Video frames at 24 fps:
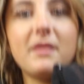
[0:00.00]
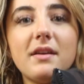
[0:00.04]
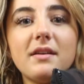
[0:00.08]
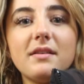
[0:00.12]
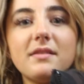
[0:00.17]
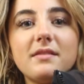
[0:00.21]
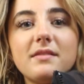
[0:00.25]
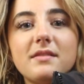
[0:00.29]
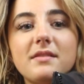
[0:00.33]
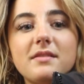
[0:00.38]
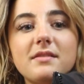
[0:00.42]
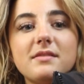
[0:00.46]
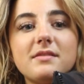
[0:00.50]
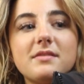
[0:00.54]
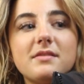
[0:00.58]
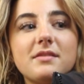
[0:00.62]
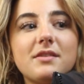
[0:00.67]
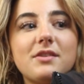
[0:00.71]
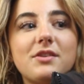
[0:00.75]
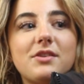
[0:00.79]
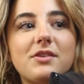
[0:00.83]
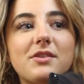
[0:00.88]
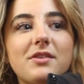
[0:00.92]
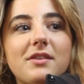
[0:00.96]
thinks the
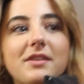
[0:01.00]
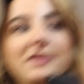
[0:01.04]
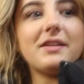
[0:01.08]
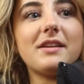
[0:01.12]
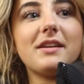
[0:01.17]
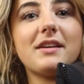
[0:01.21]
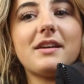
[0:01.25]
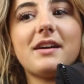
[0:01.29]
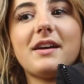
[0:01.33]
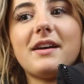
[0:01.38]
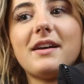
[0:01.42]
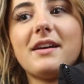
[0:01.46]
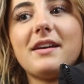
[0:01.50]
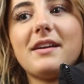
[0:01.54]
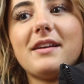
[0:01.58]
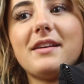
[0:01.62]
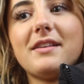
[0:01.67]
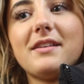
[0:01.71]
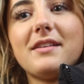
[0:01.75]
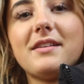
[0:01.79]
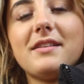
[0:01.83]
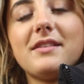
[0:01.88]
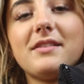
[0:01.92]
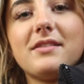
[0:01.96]
security
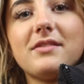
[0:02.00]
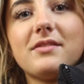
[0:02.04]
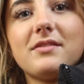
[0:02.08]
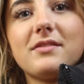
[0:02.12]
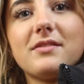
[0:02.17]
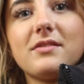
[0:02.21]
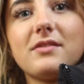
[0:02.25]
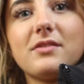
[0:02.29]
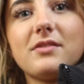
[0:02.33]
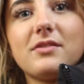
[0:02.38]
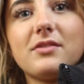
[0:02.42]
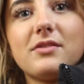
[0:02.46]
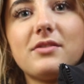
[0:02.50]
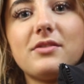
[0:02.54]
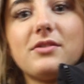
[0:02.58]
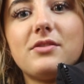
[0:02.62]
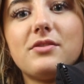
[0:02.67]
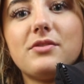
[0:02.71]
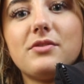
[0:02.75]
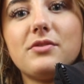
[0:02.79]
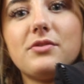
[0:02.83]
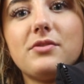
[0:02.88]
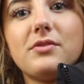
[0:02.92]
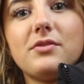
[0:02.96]
guy is
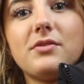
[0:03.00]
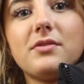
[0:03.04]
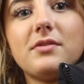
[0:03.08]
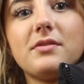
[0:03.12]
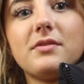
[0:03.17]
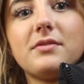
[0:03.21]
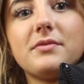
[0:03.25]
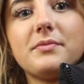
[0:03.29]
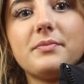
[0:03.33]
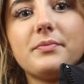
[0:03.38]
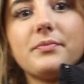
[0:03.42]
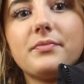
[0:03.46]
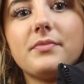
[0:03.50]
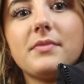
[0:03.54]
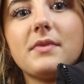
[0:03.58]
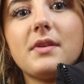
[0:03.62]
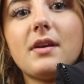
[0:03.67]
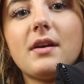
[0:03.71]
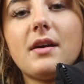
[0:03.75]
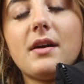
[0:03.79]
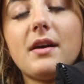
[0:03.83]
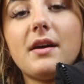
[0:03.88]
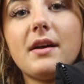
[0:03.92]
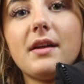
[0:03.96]
cute.
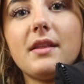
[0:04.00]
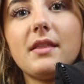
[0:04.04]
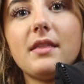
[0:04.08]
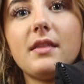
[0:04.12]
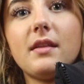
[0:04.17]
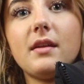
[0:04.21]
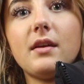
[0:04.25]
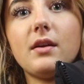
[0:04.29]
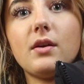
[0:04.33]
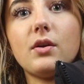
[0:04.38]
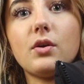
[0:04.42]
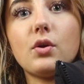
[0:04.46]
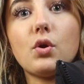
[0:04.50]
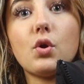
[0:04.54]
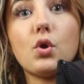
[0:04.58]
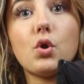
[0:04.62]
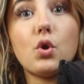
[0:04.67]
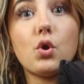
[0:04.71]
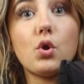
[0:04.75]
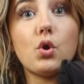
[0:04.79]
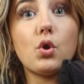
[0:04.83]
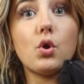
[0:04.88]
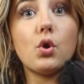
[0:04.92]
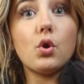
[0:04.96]
I think
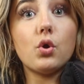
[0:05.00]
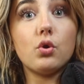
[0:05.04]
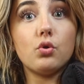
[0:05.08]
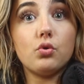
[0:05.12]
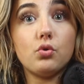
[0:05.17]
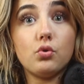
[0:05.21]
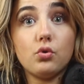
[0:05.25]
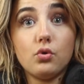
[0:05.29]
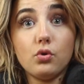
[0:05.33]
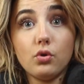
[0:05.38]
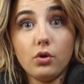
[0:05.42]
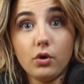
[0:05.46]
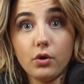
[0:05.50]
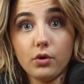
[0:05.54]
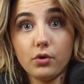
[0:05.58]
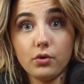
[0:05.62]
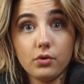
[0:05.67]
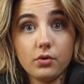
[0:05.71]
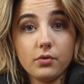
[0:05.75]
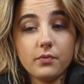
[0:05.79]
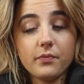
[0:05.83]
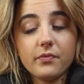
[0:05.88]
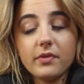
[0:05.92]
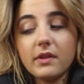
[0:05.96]
no.
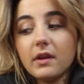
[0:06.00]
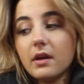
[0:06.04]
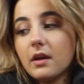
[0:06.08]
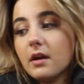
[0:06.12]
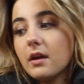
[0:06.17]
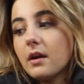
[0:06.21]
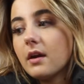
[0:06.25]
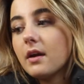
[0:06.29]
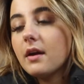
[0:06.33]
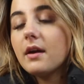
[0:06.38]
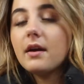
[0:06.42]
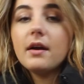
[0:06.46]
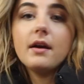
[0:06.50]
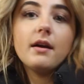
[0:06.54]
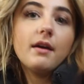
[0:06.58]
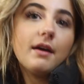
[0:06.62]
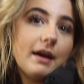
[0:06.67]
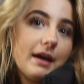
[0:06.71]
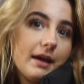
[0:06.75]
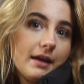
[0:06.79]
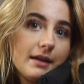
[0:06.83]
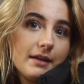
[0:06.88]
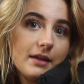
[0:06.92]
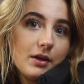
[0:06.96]

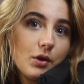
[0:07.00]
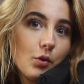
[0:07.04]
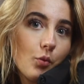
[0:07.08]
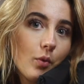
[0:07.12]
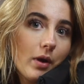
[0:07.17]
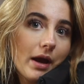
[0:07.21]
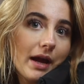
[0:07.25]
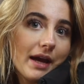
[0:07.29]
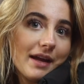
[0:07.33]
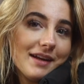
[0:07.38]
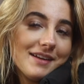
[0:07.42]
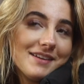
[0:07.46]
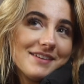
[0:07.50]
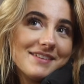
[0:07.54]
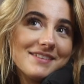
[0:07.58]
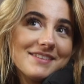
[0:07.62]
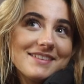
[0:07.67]
Anyway,